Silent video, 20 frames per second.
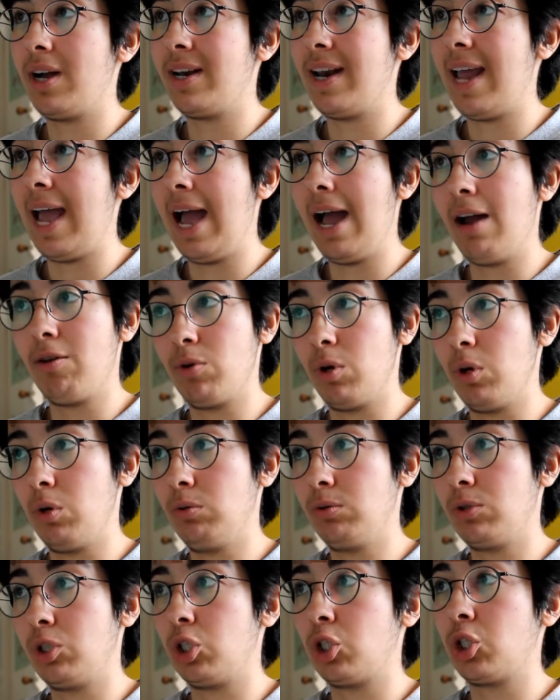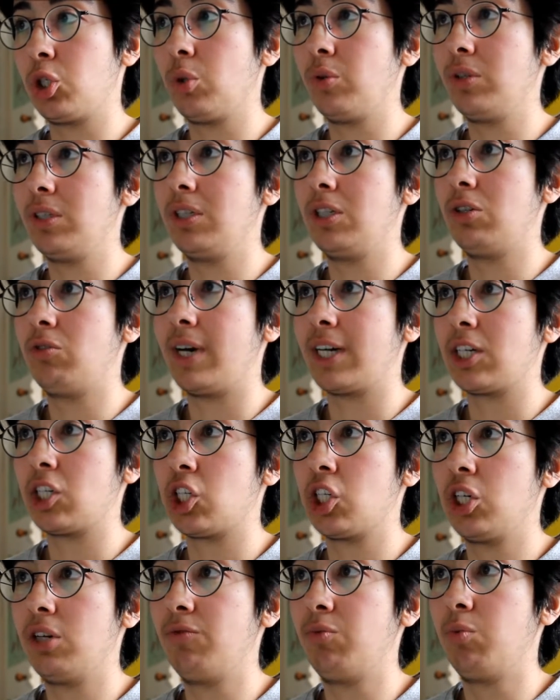an arrow to show the
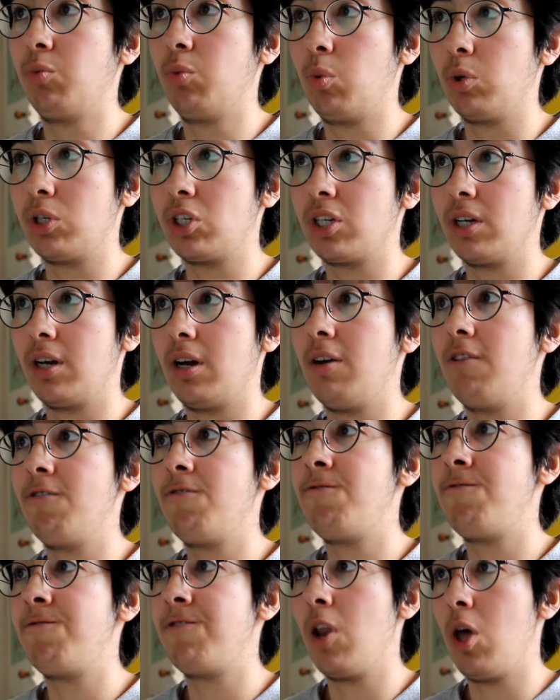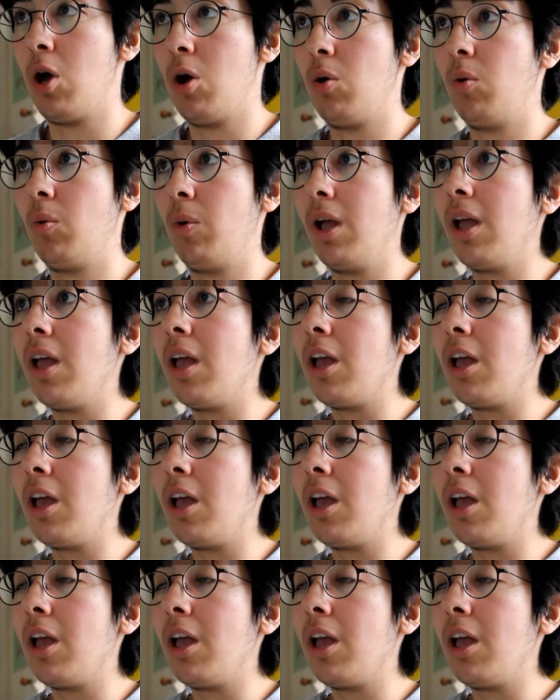direction of water flow.